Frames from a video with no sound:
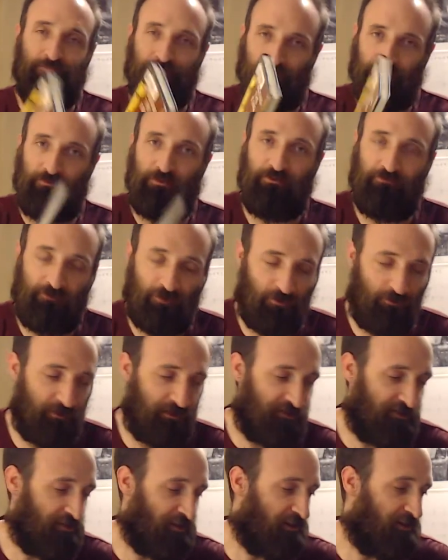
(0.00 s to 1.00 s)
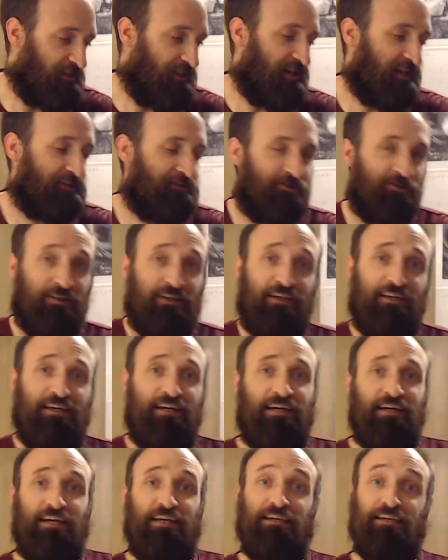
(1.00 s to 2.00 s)
before we start actually,
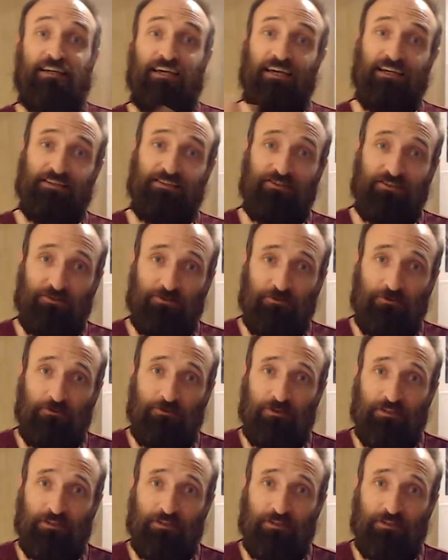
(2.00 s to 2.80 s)
in case you